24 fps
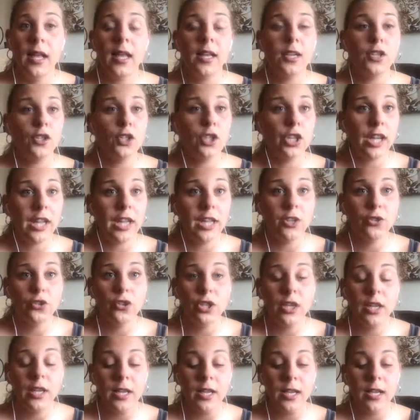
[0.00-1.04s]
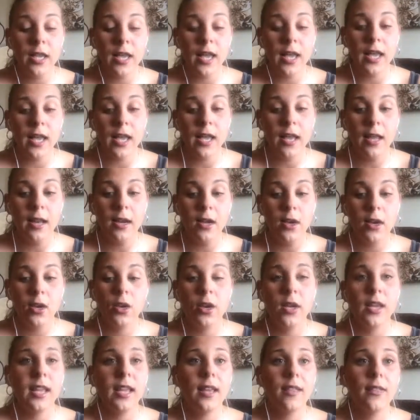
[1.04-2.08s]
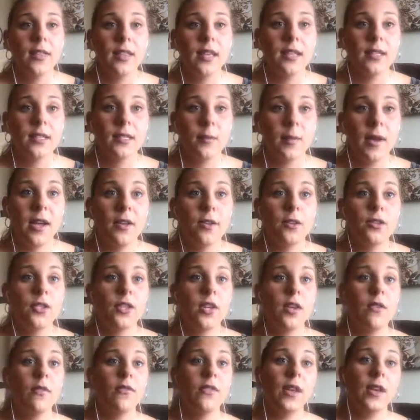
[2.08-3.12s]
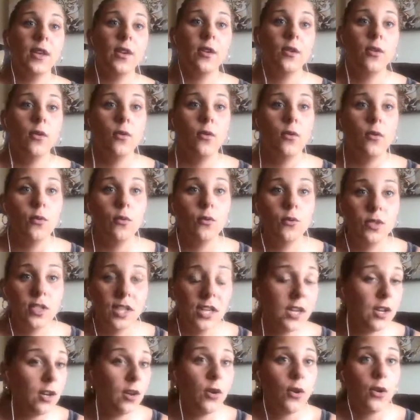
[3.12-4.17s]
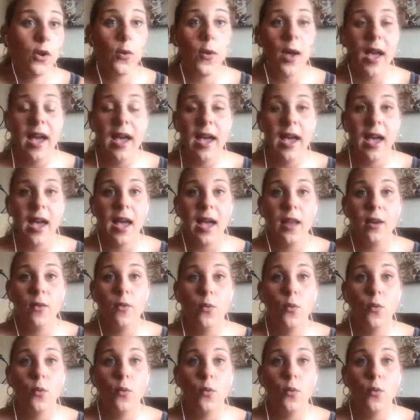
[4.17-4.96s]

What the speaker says: and changing and looking at things about yourself that you didn't know you had,